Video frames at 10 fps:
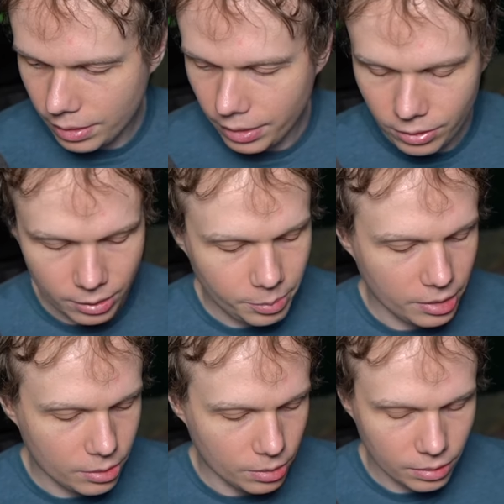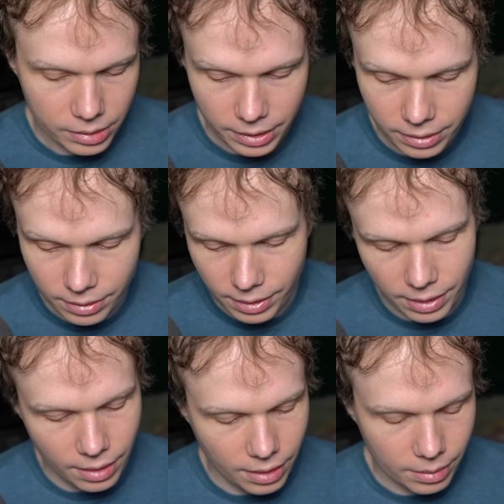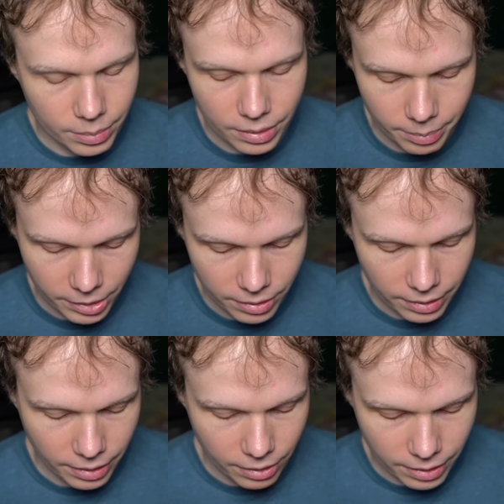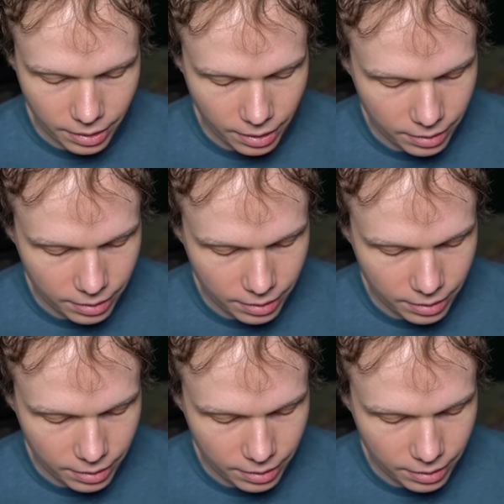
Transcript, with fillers: So it's pretty cool. It does get hot, but apparently they all get hot.